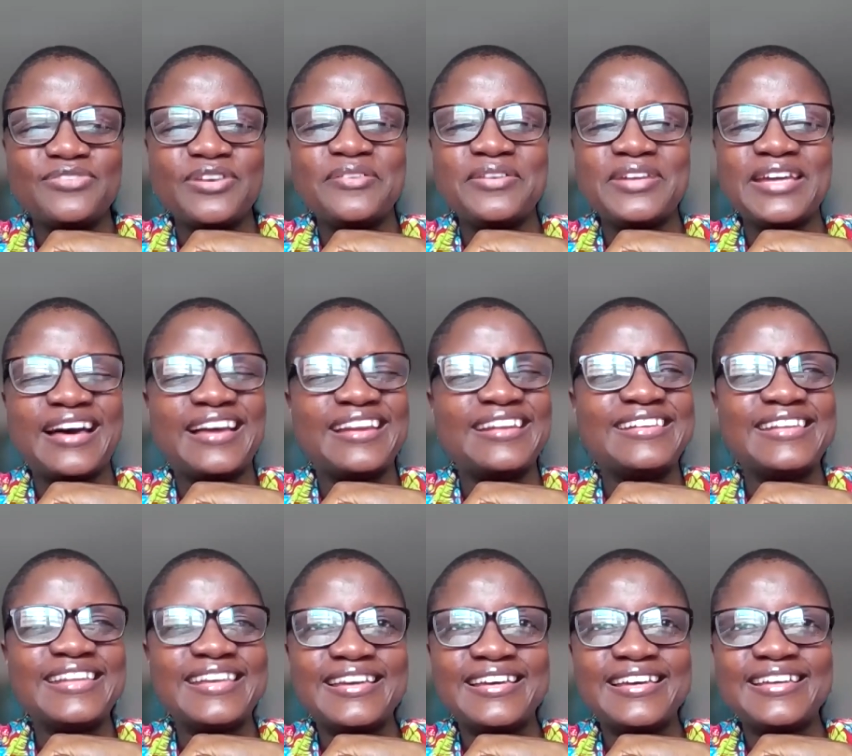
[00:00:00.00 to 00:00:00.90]
very
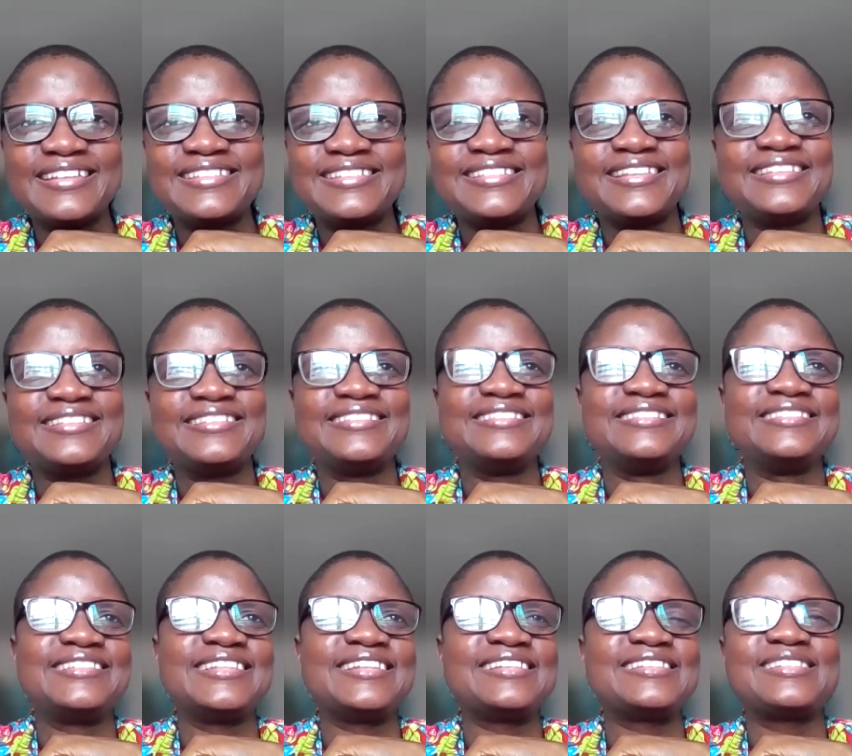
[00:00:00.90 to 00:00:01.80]
alert and
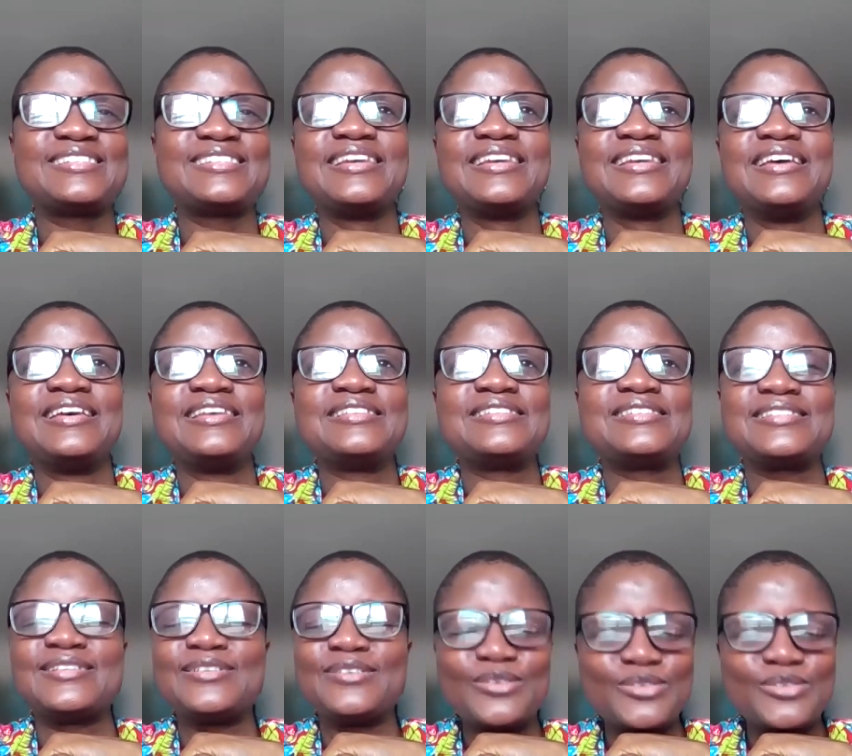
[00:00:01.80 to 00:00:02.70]
just
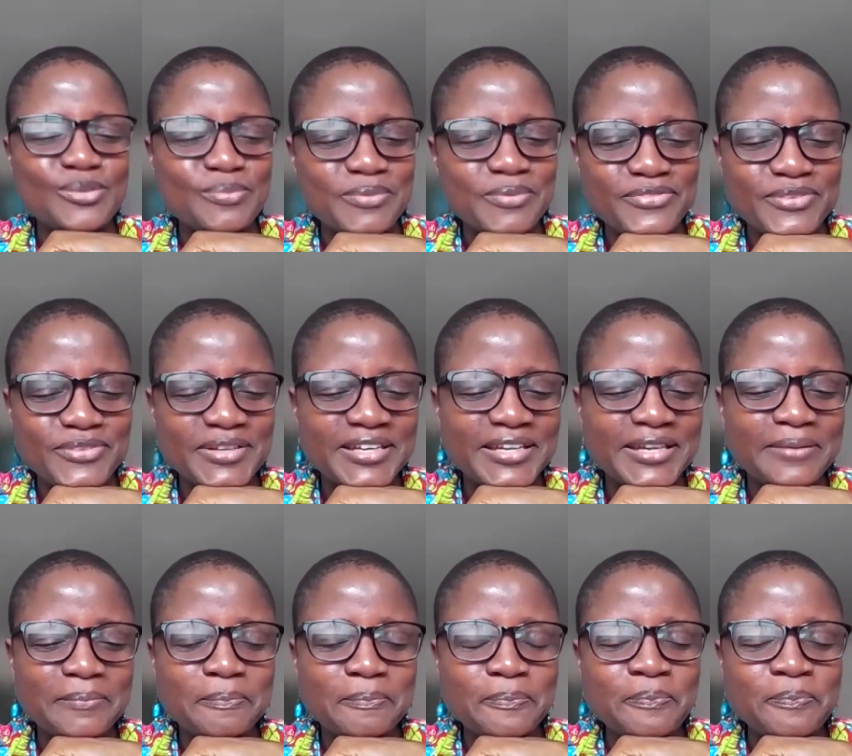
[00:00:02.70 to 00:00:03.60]
still on top of your
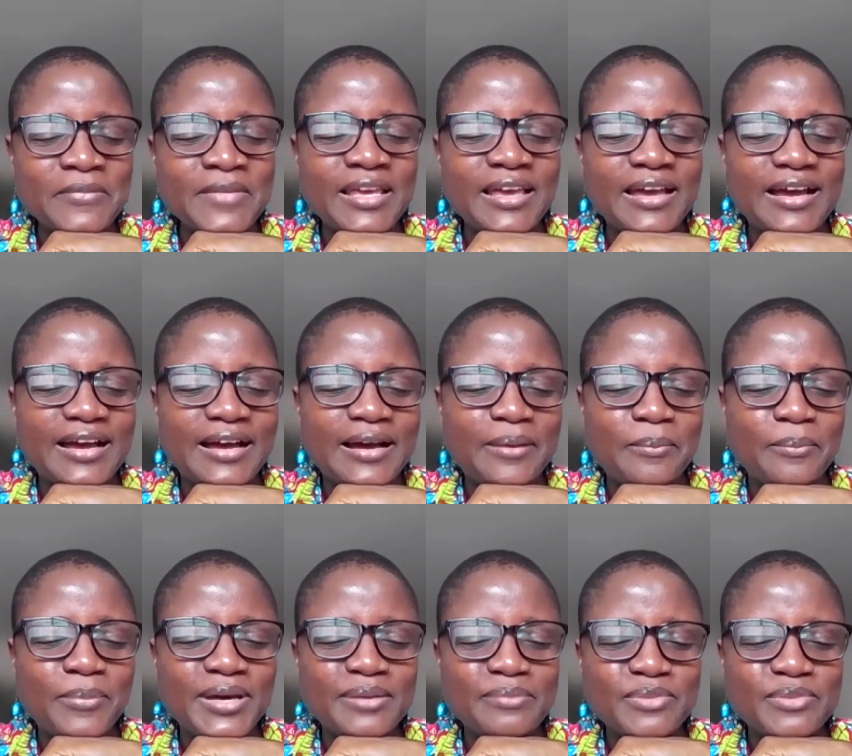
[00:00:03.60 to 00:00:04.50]
game. Um,
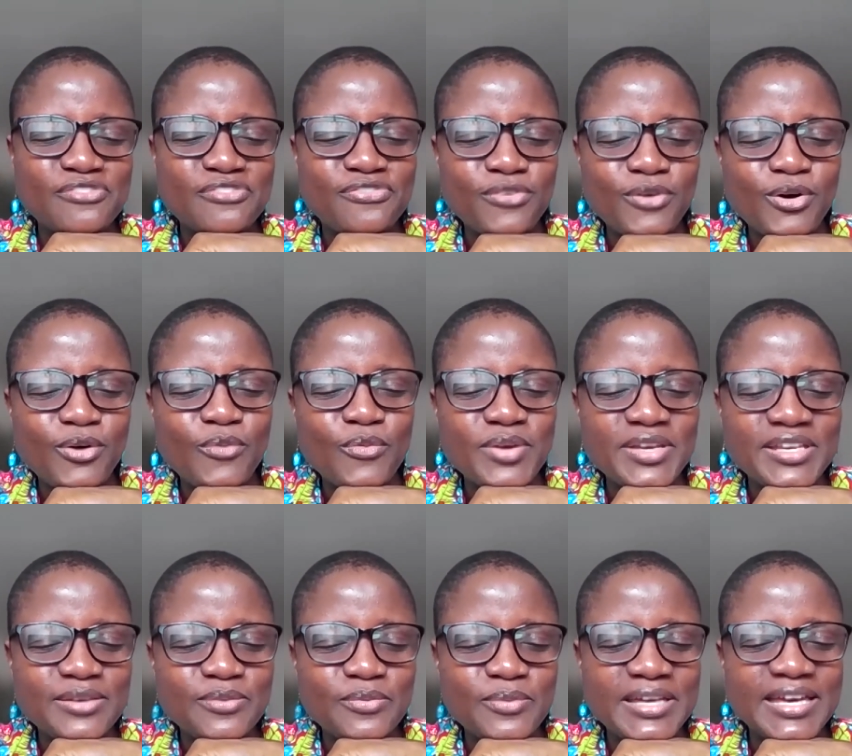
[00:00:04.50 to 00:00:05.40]
but before
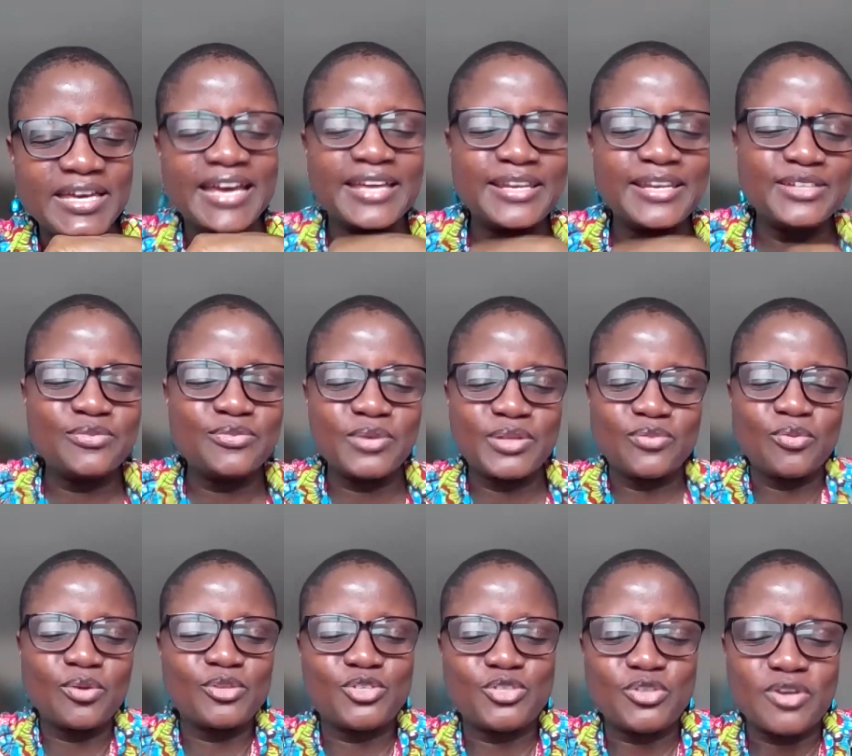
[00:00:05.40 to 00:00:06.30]
we we end with
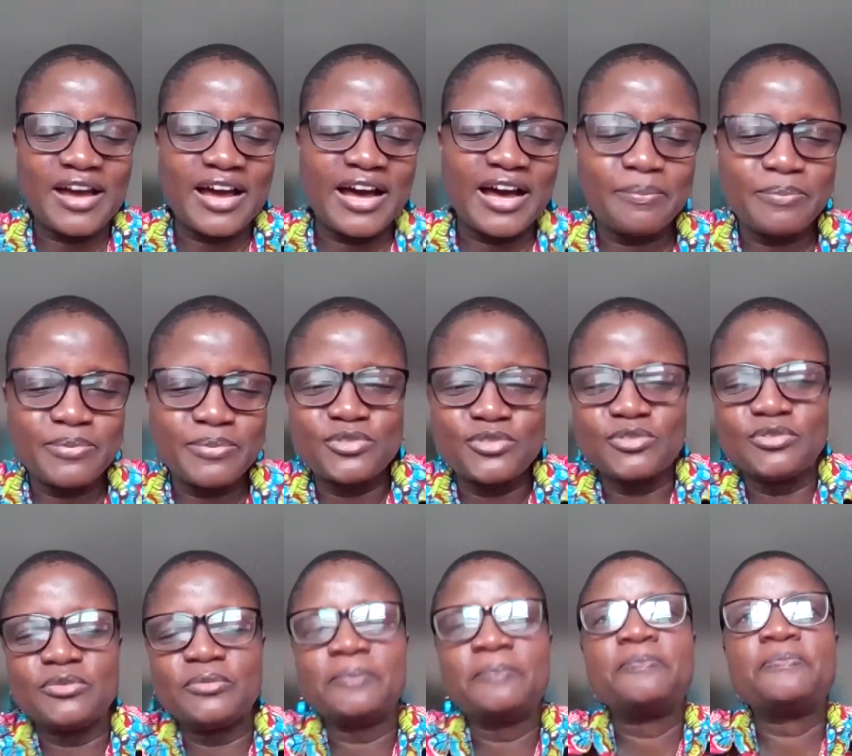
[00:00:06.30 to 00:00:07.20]
what you are up
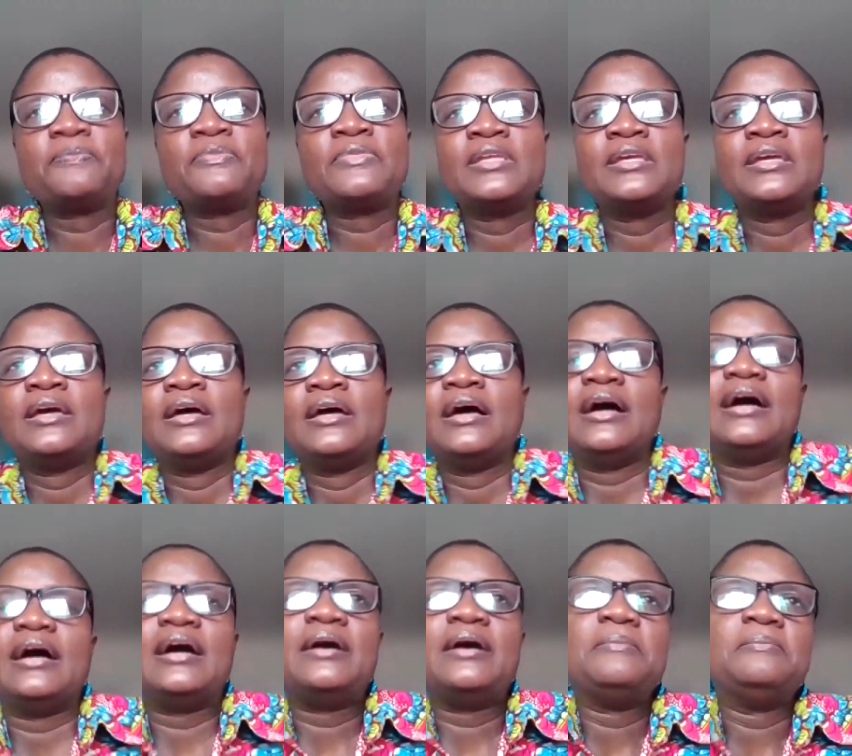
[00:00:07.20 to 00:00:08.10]
to,
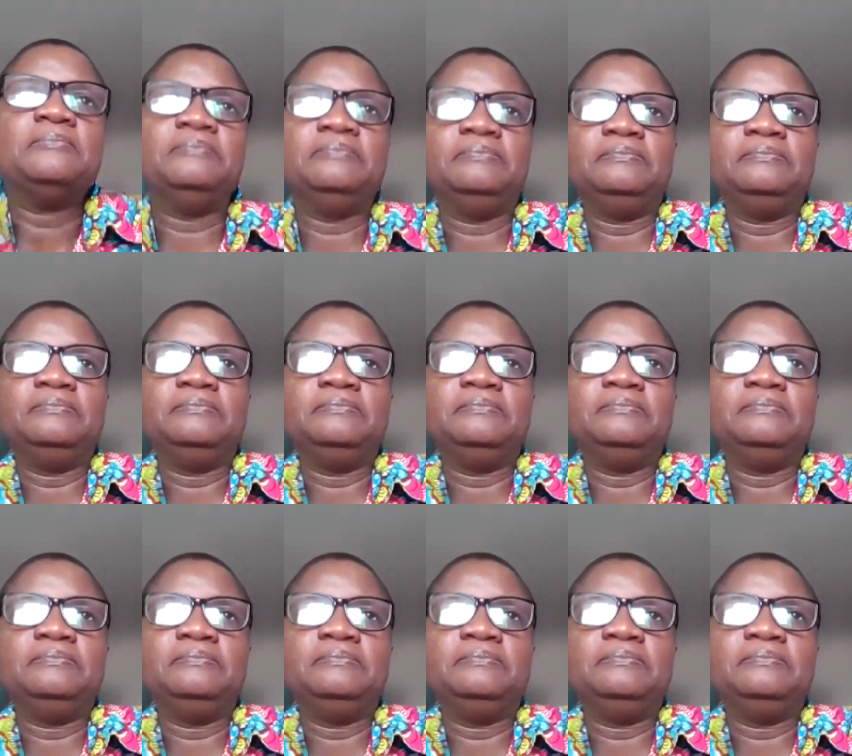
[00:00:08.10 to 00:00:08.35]
um,